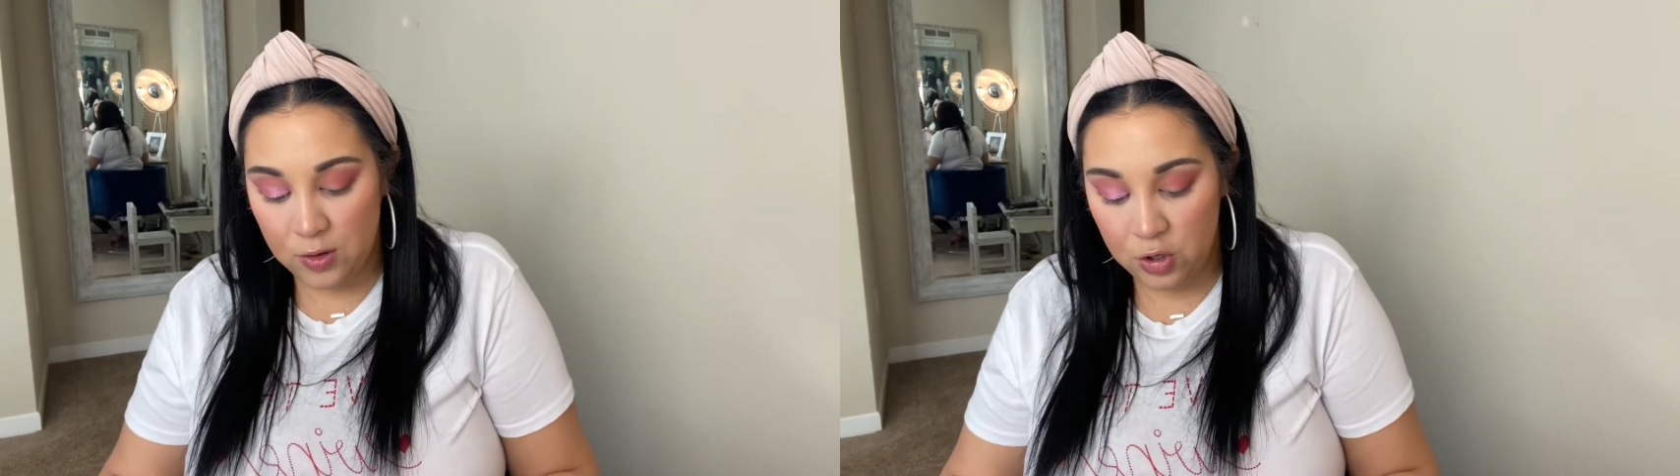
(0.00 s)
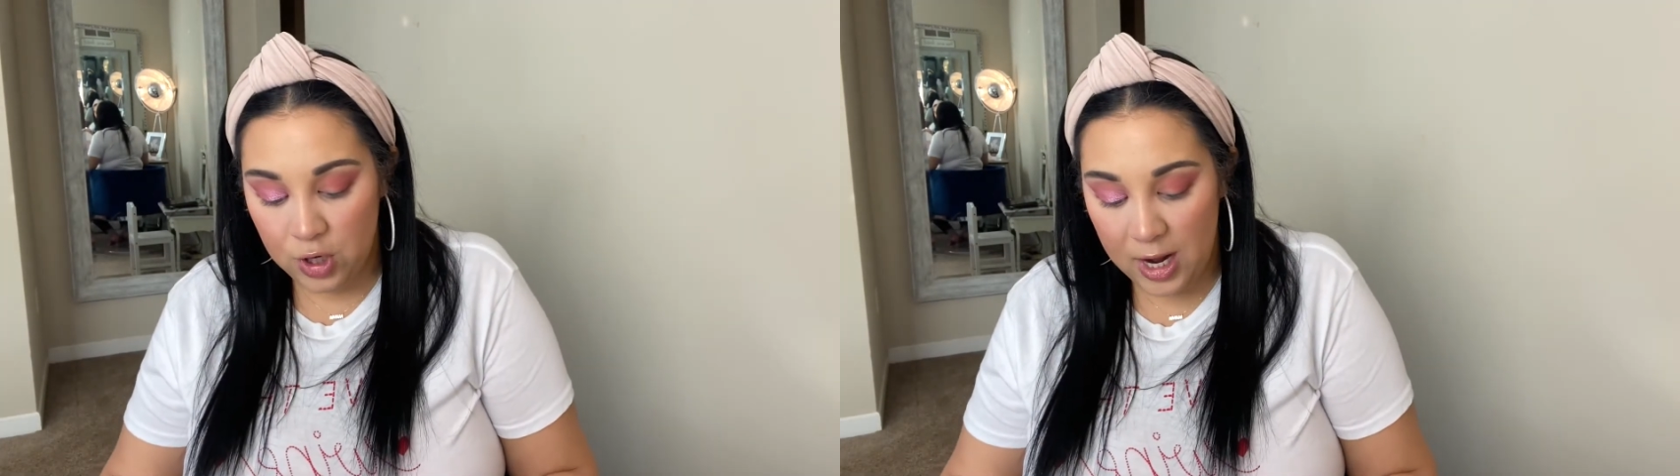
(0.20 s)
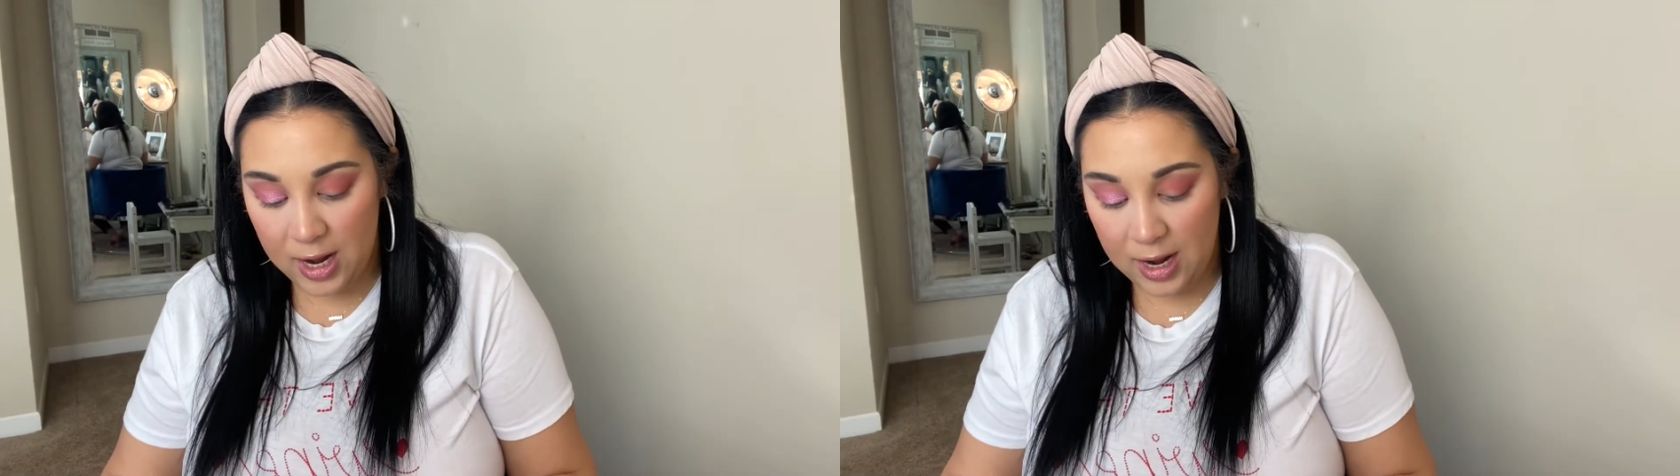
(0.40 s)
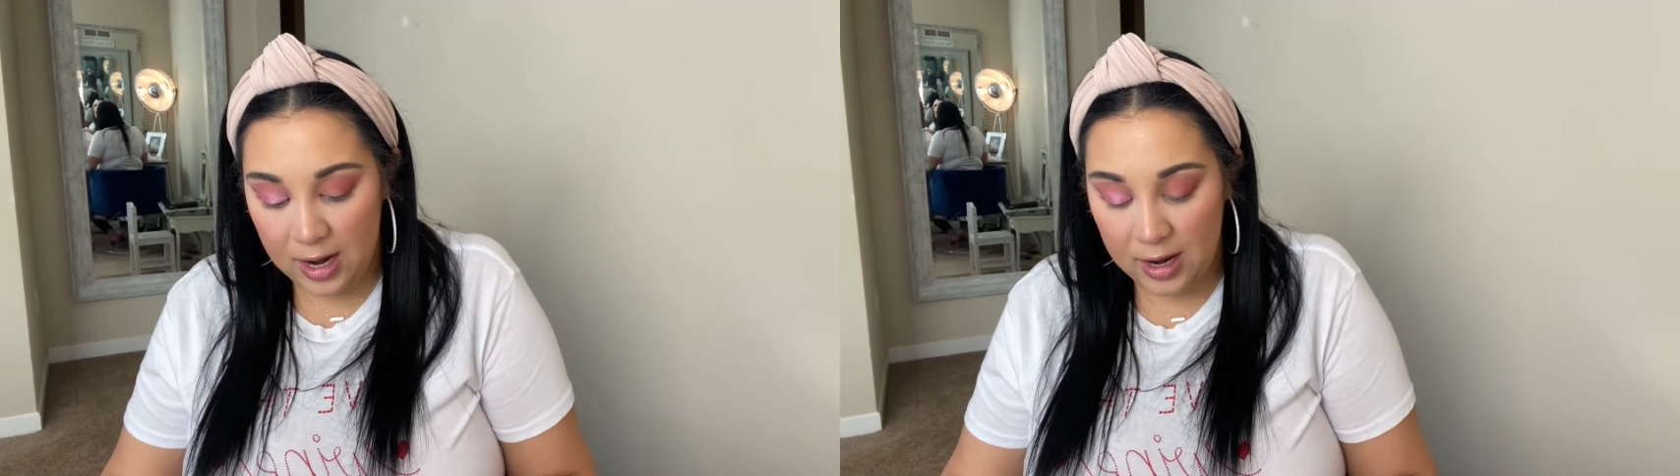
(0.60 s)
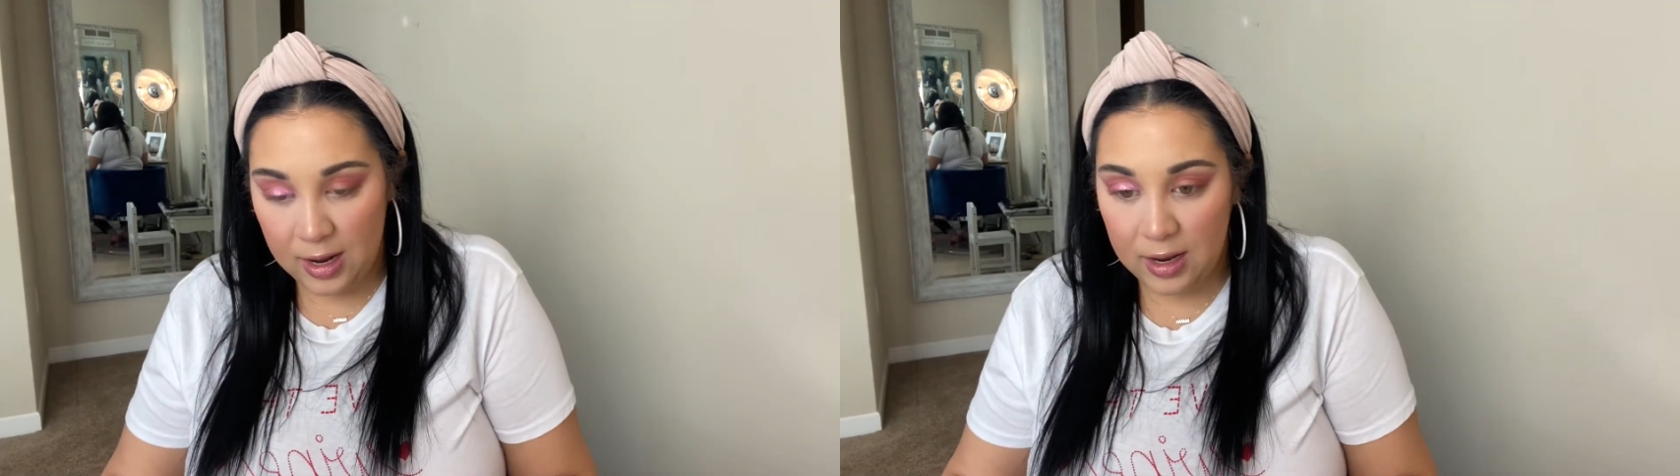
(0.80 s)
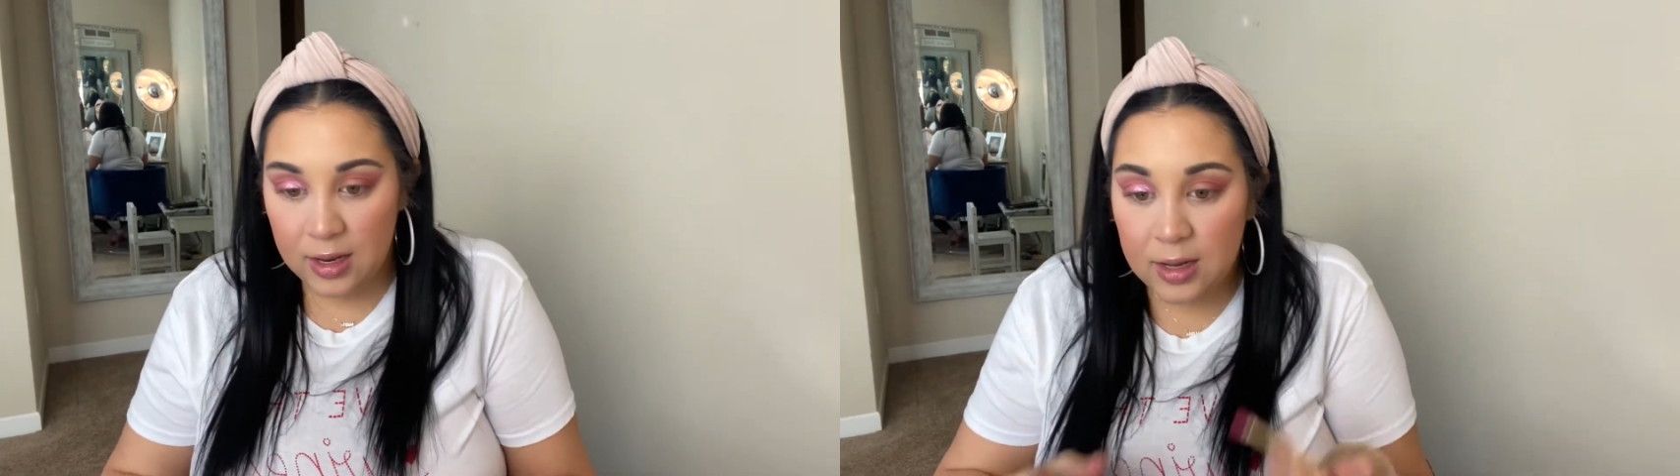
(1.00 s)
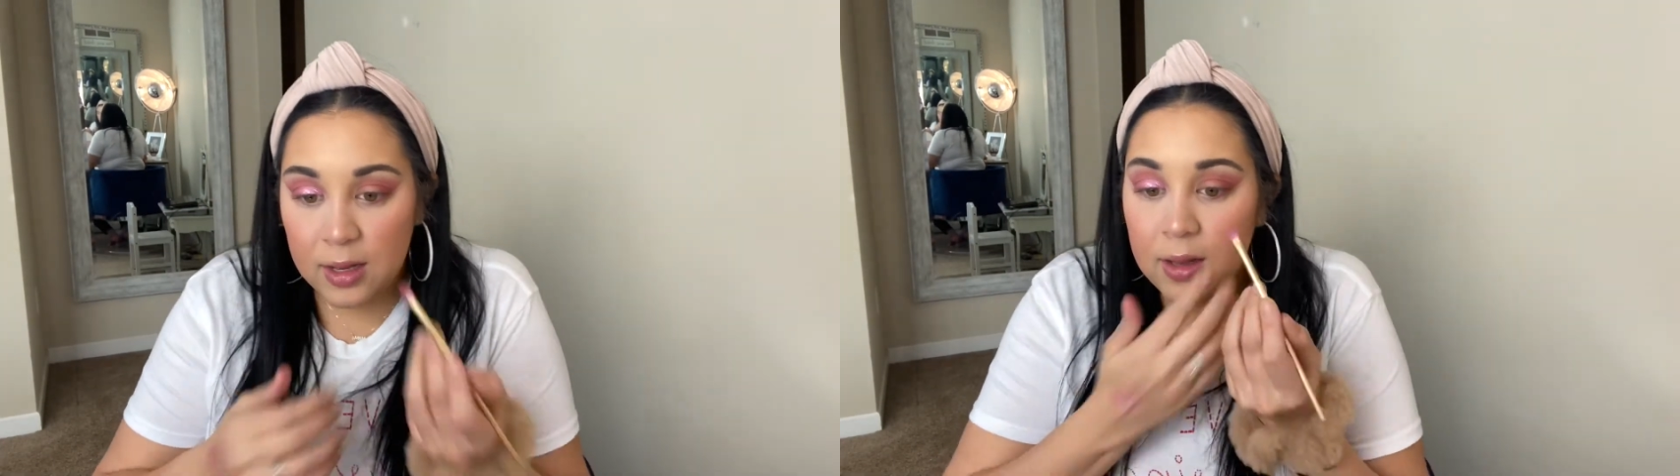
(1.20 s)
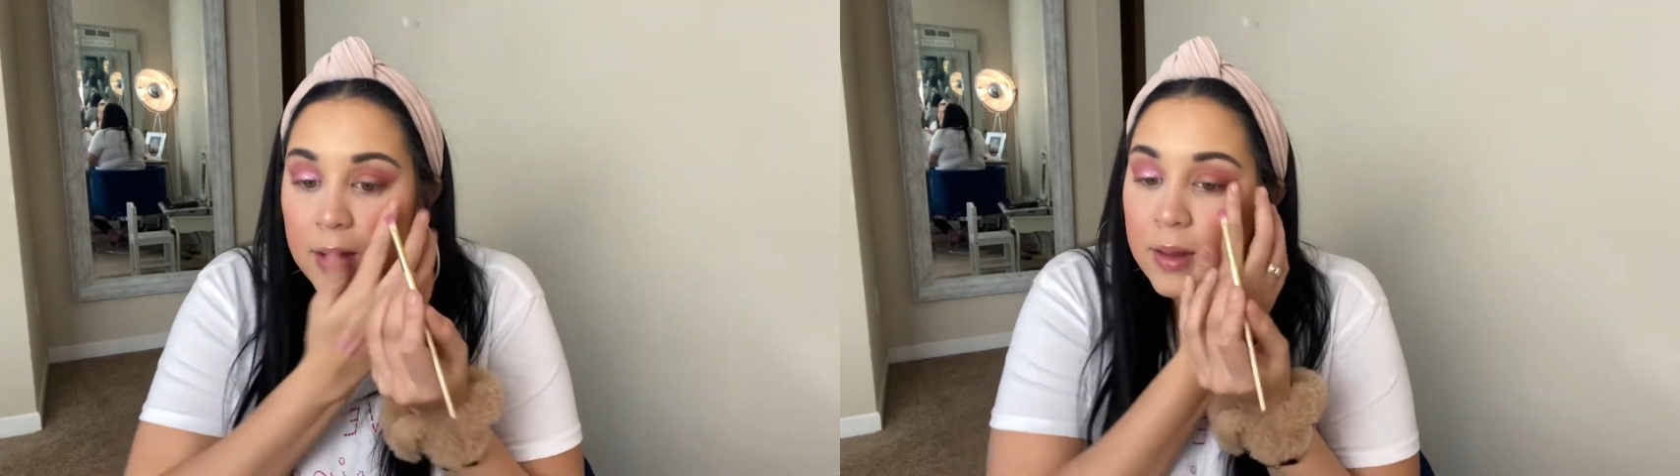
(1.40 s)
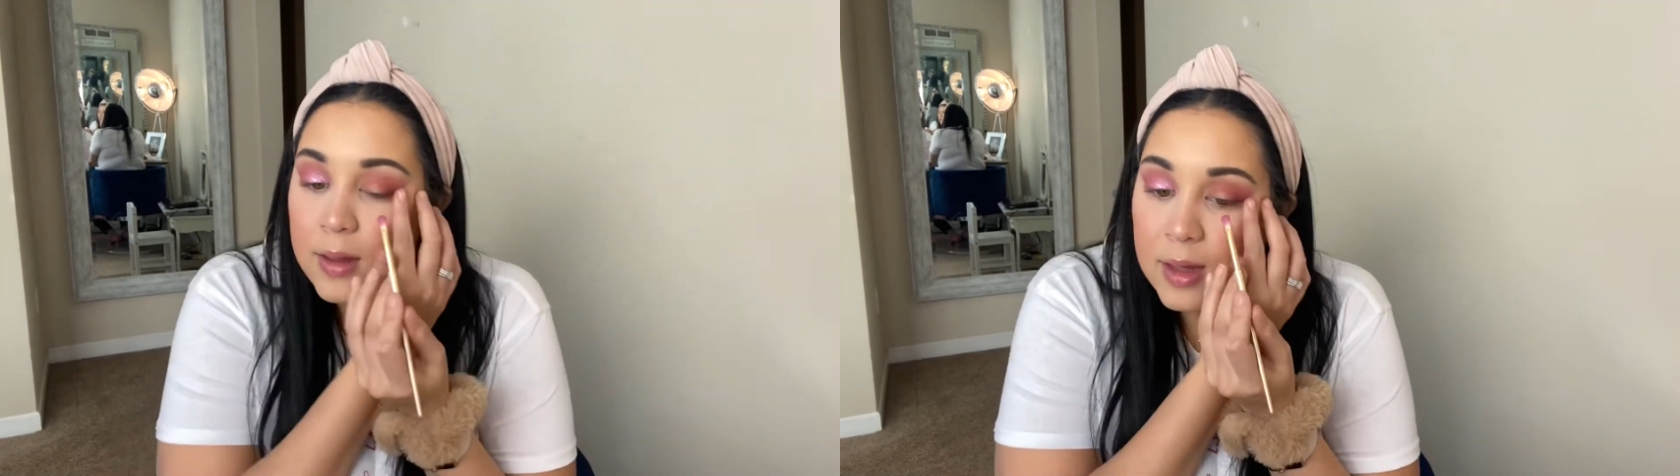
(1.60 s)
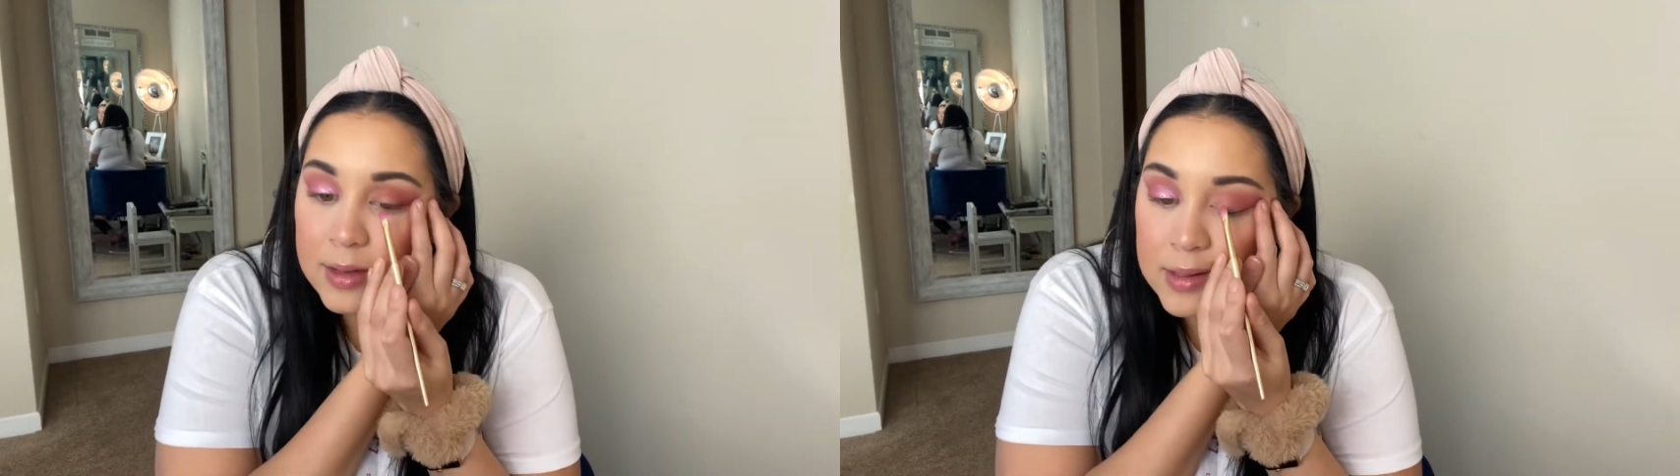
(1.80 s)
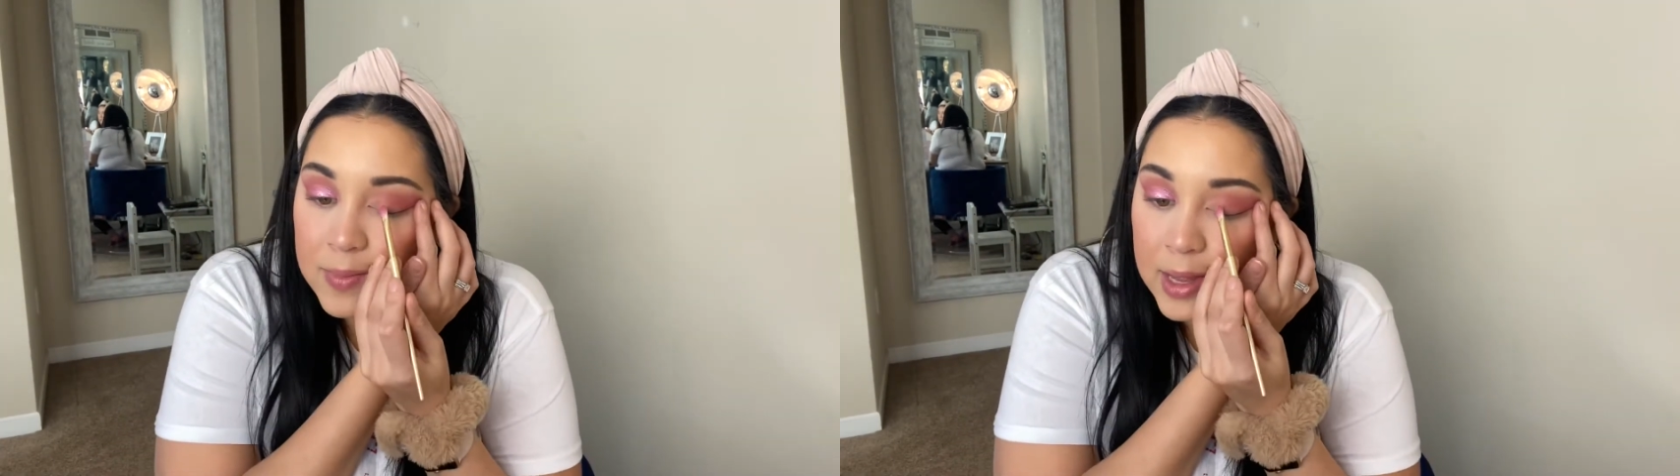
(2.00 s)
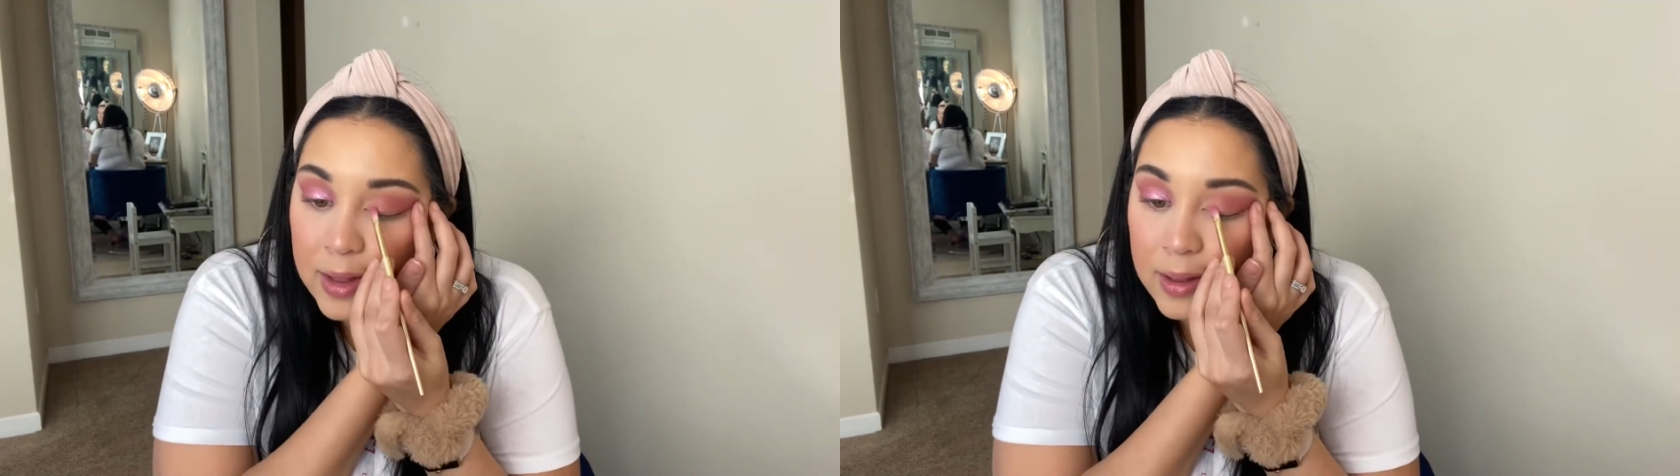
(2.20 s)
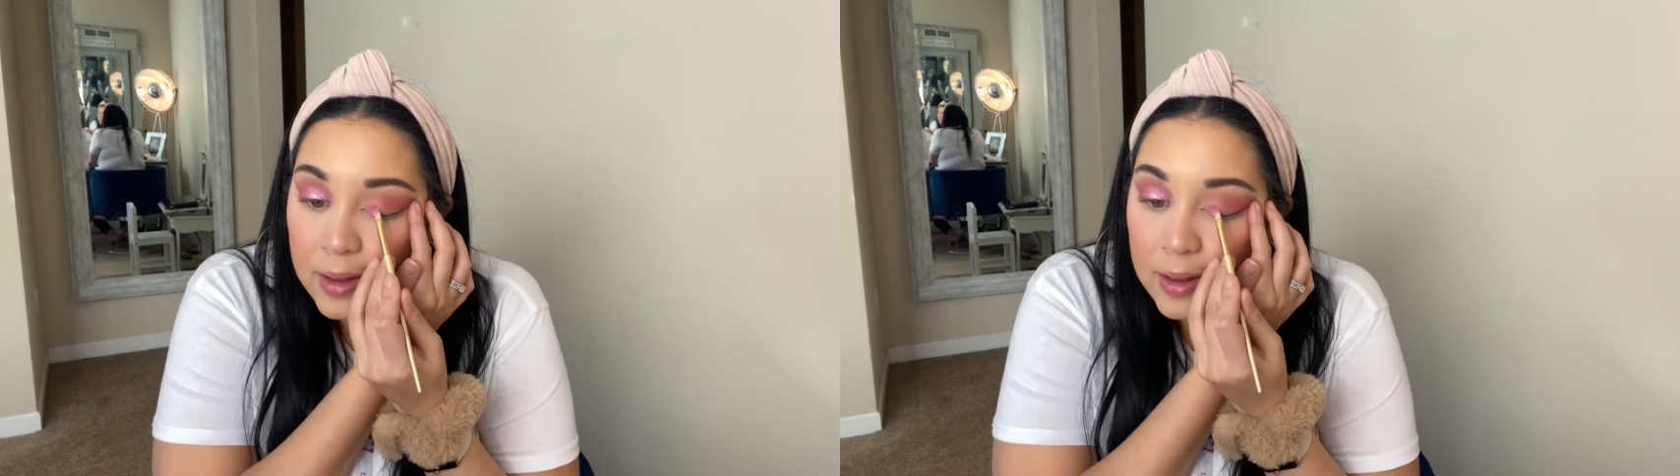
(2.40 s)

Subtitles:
shade Kiss Me.